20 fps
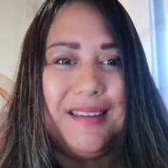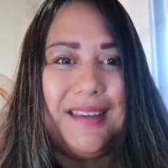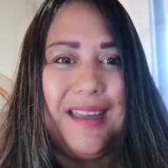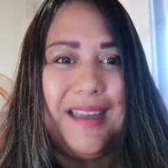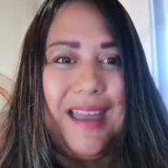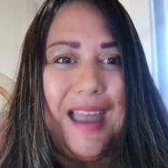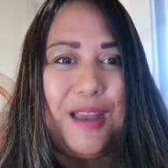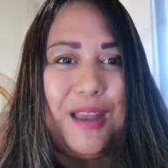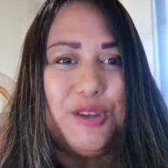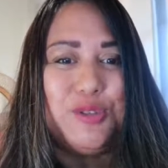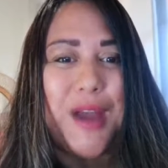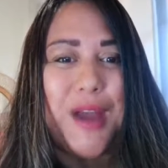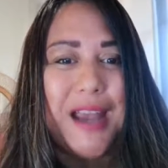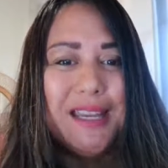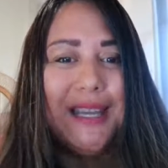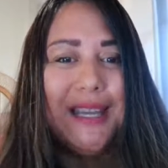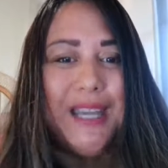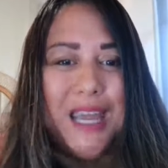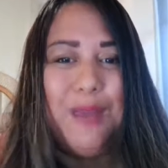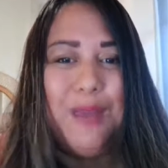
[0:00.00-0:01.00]
and trying
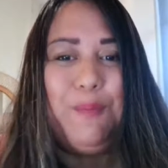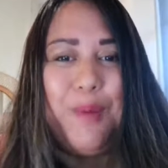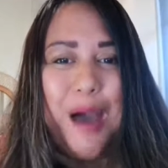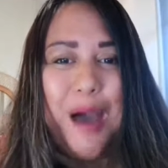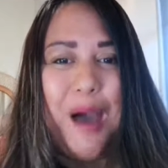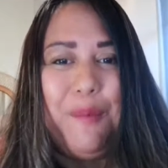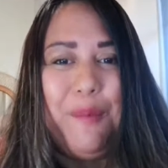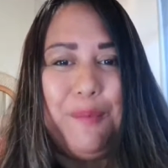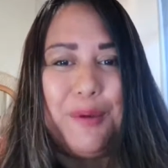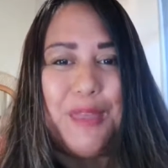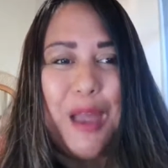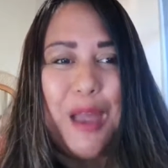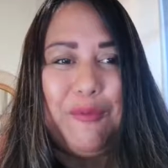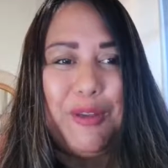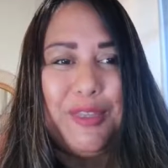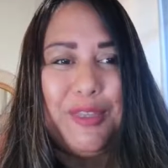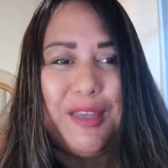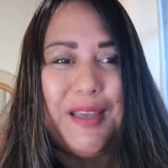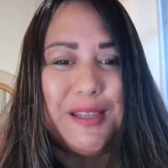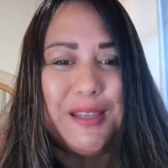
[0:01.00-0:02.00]
to keep up with
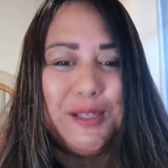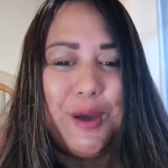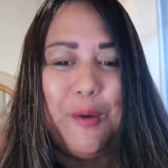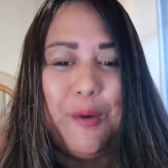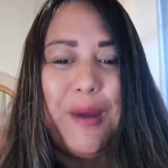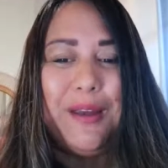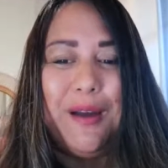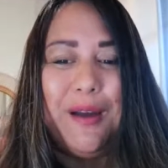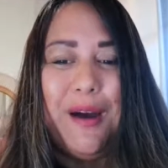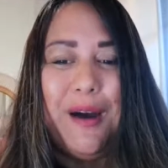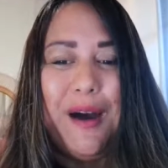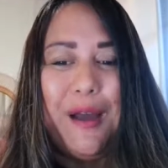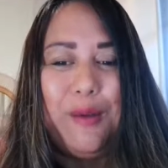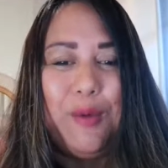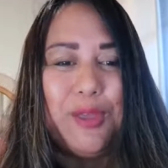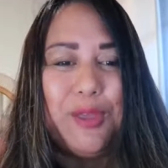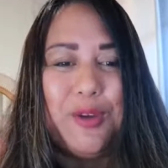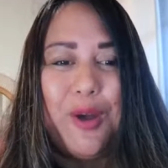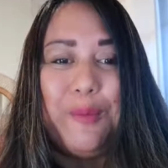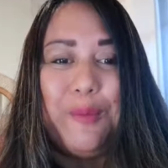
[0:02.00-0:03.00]
everything that's going on
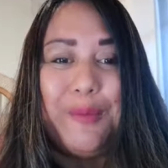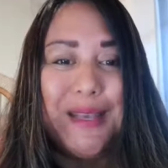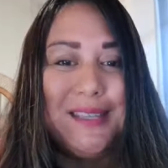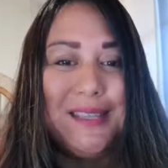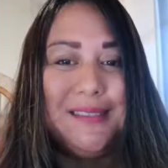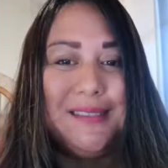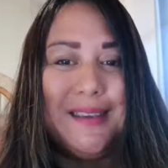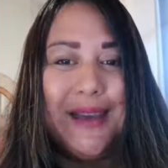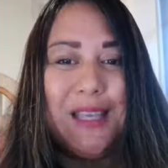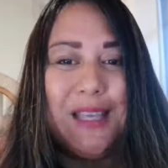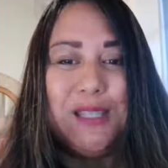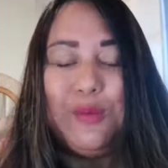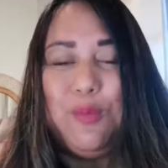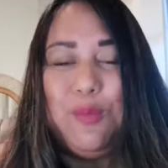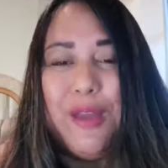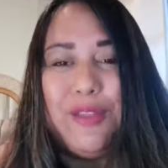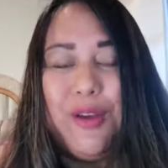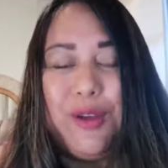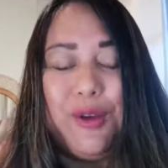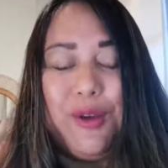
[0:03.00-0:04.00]
with our business,
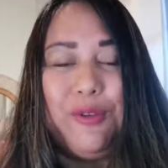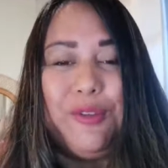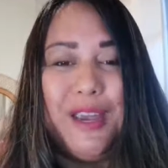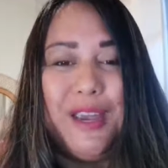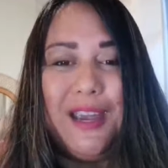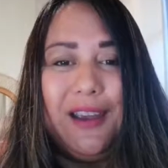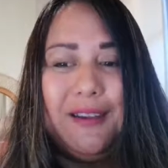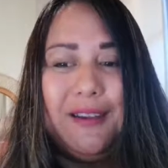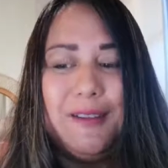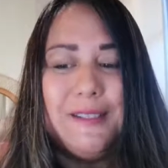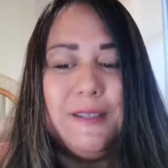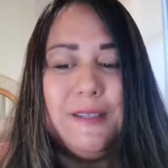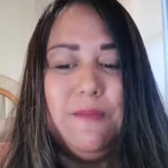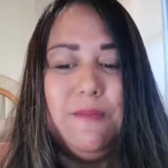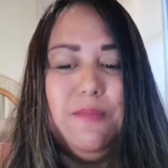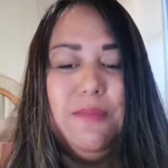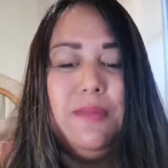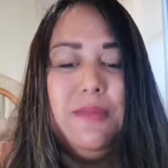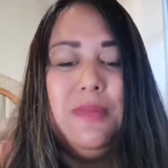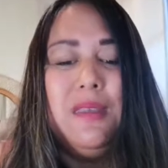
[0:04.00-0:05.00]
with our careers.
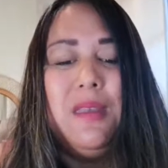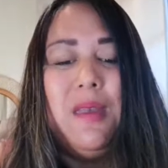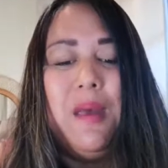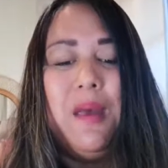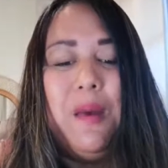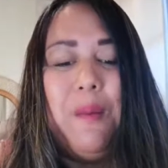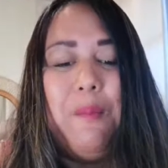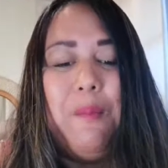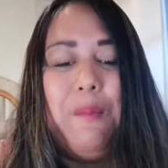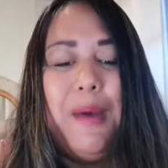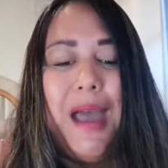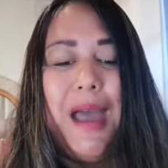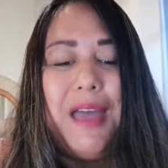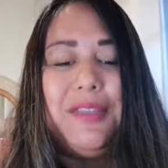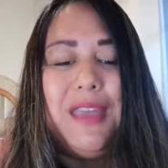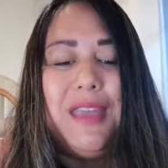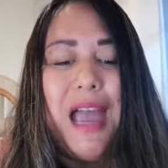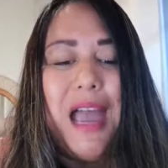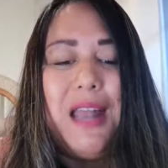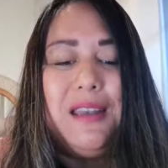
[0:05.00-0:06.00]
But at
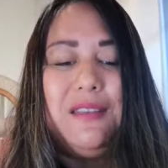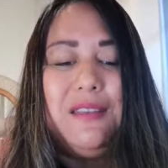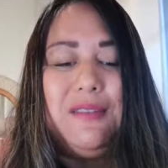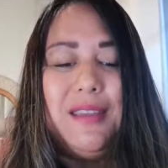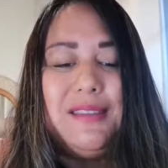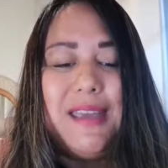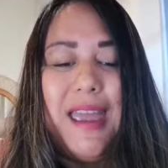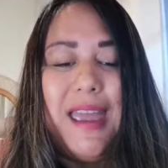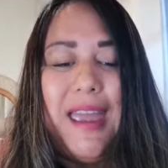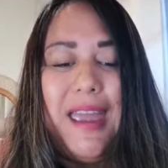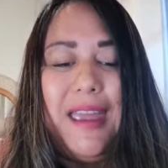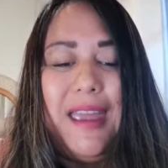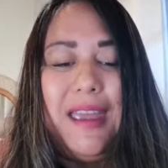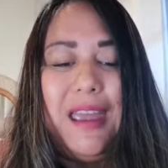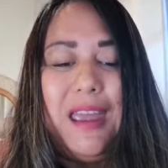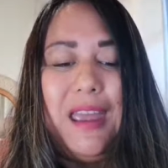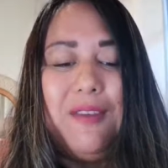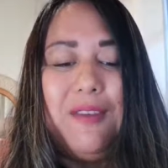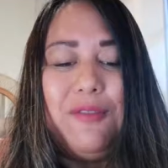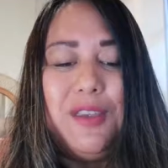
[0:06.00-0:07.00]
the end of the day,
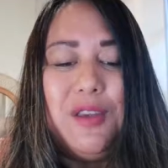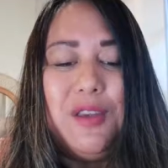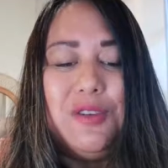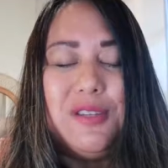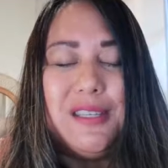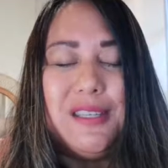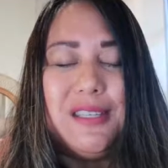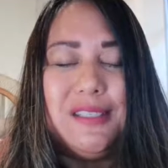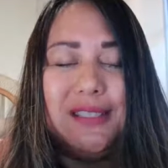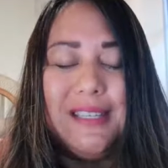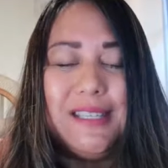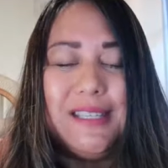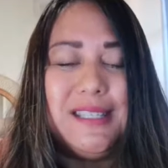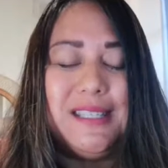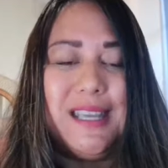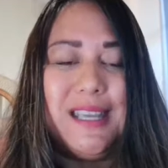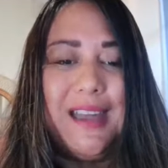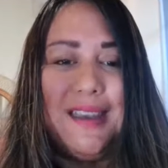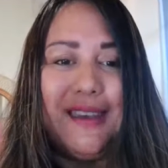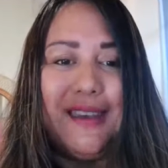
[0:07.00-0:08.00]
if you just
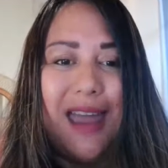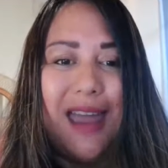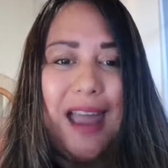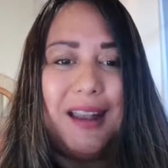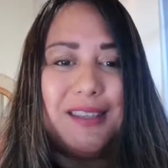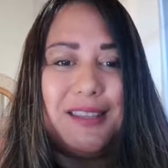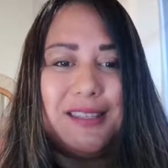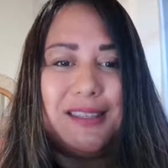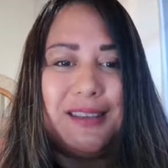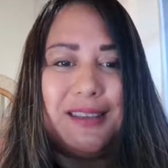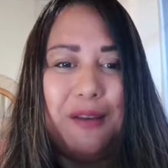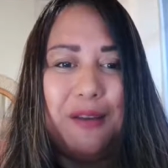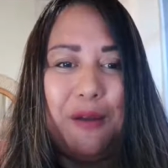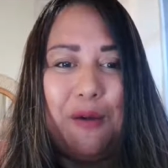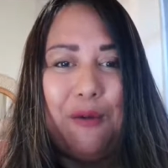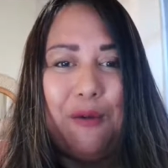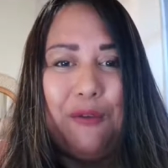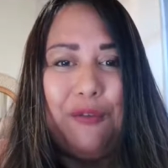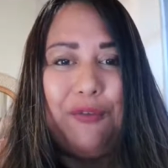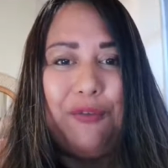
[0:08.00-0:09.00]
disconnect
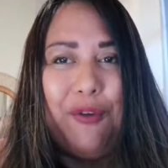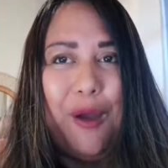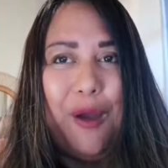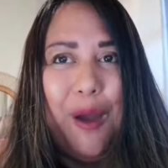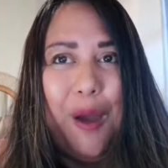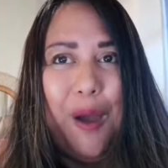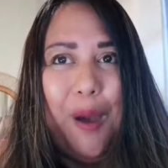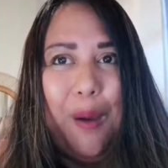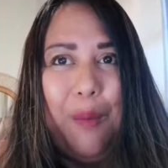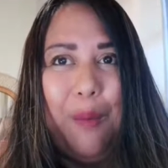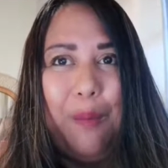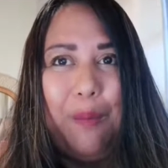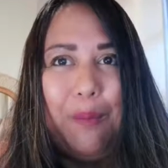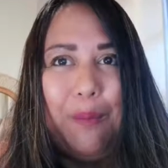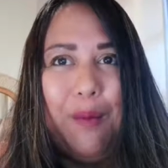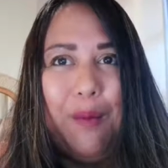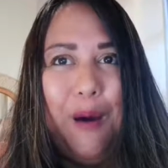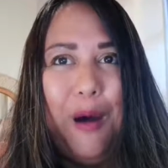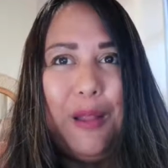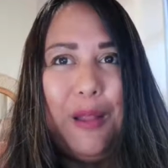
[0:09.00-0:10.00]
from
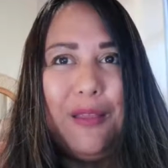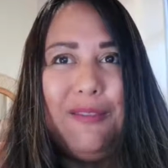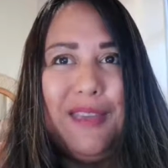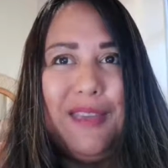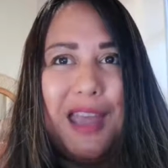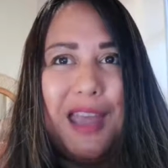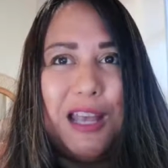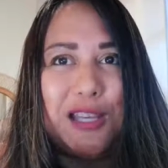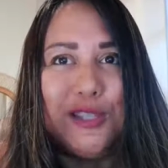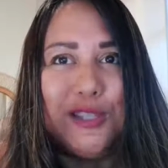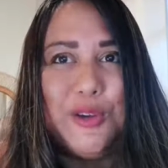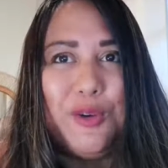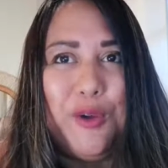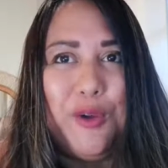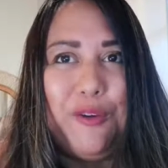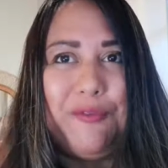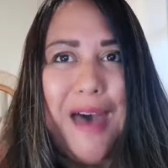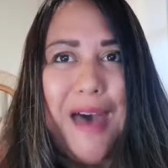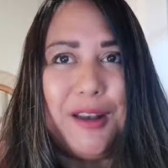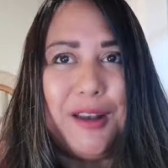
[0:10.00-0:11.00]
all of the
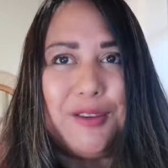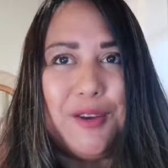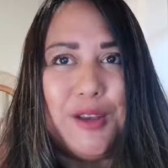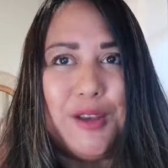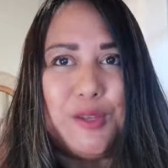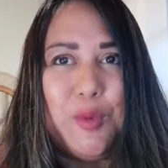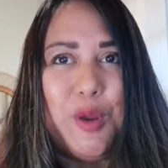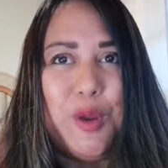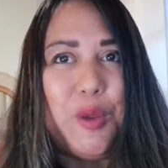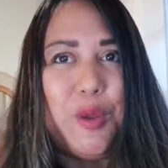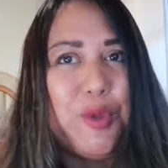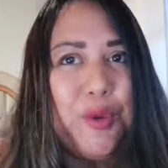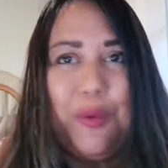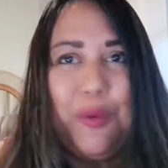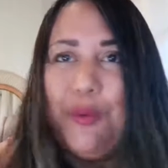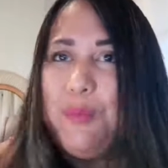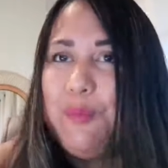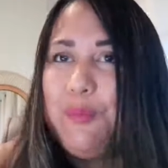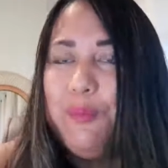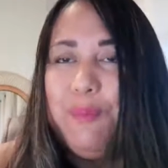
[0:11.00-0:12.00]
external factors, what
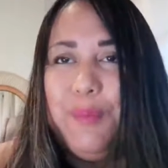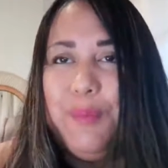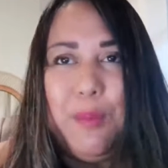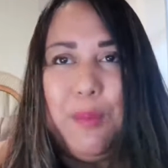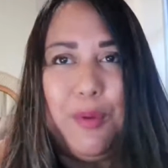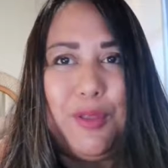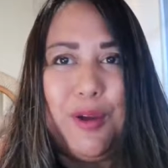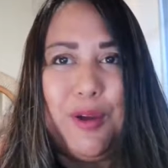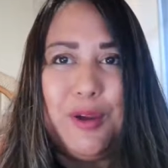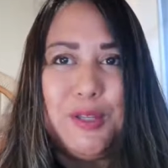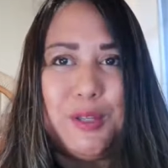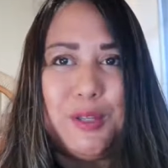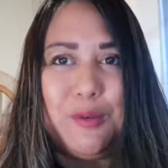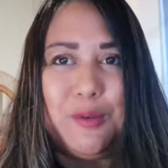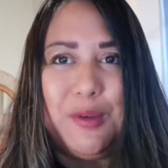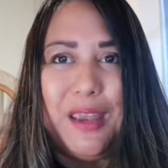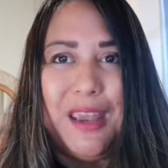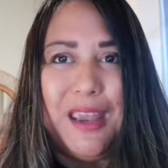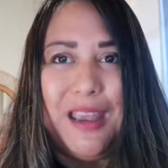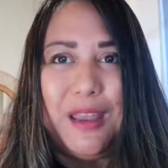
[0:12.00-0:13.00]
other people are
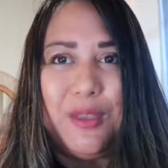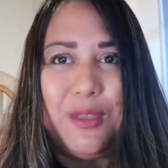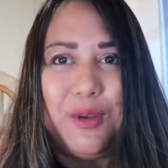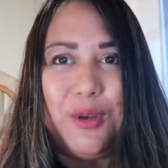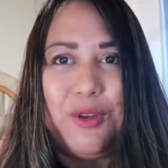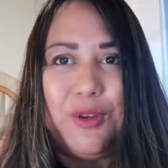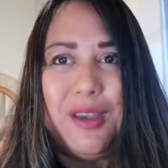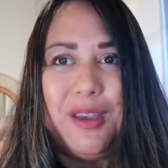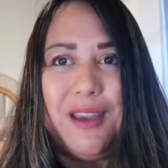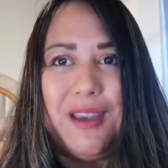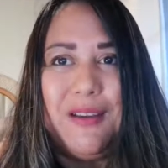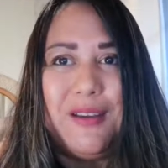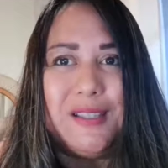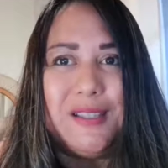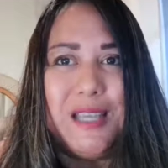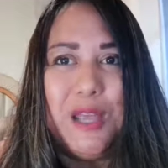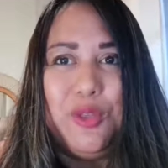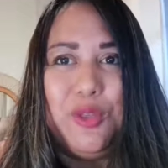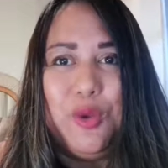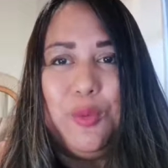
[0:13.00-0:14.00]
doing in their
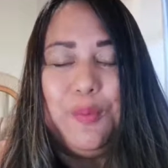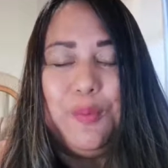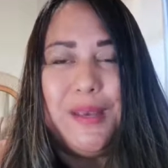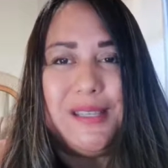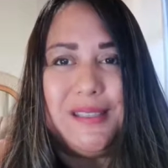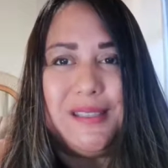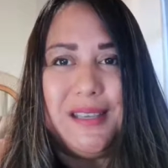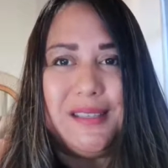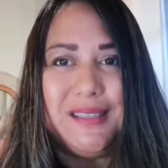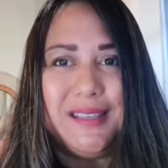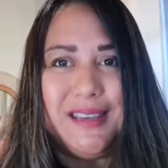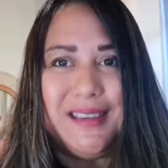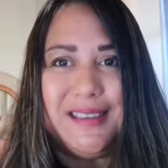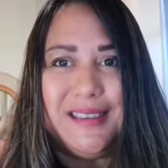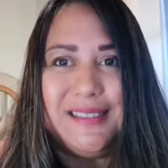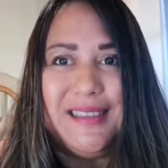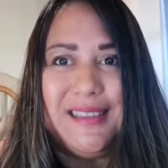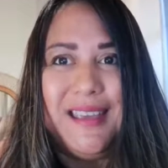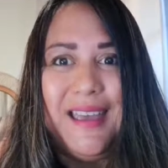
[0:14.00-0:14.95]
careers, in their businesses,